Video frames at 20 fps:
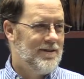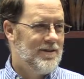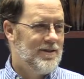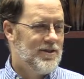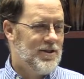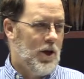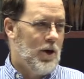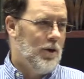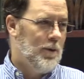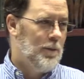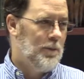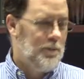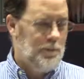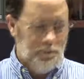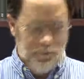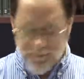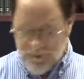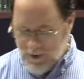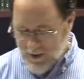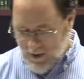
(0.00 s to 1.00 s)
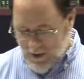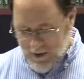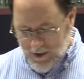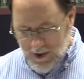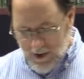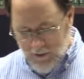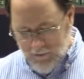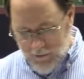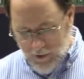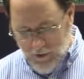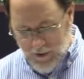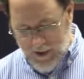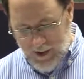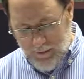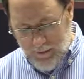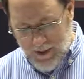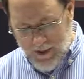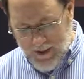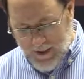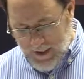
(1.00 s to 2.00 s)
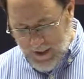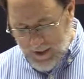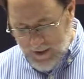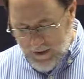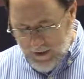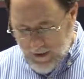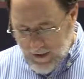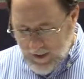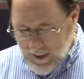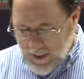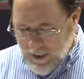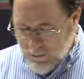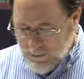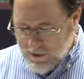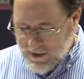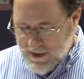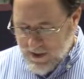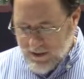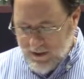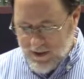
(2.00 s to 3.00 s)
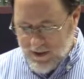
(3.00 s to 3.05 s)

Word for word: So, love your enemies. Again, I would say